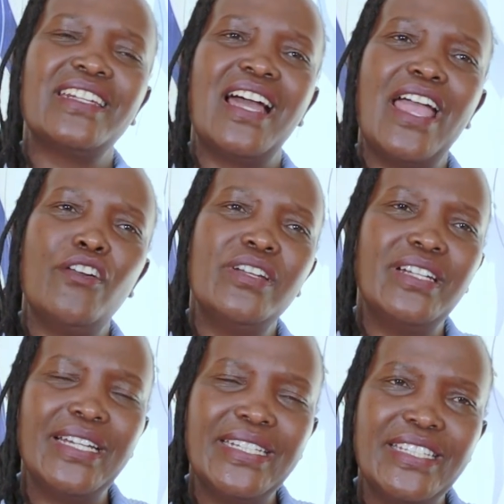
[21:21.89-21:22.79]

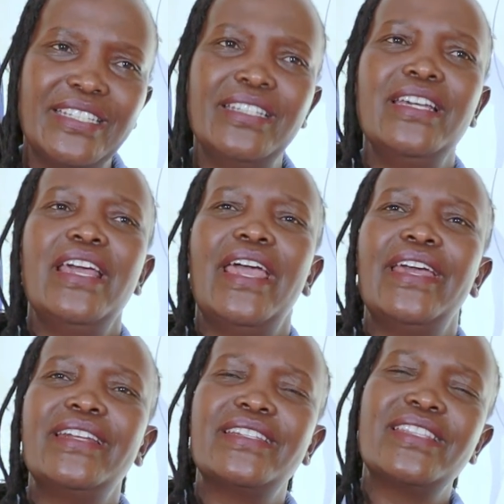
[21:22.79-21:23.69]
iron lady
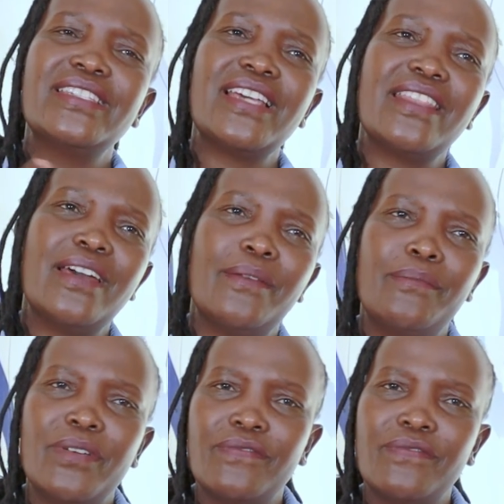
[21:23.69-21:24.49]
and this other